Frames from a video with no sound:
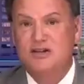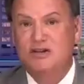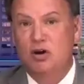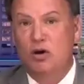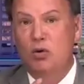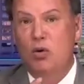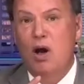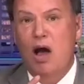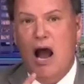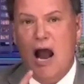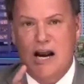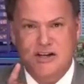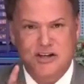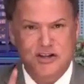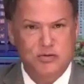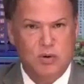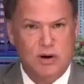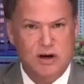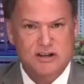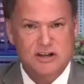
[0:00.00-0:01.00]
So I
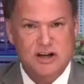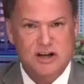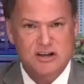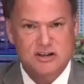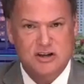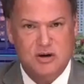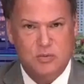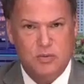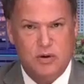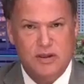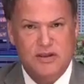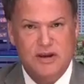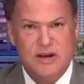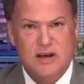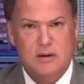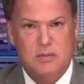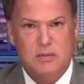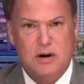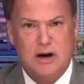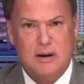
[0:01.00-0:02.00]
just want to touch on one thing
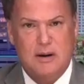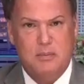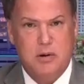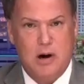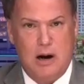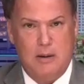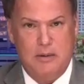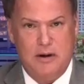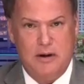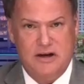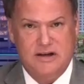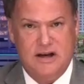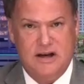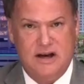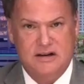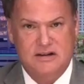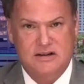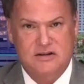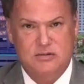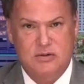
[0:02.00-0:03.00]
you brought up, property
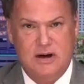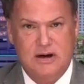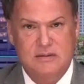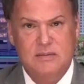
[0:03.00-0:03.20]
taxes, right?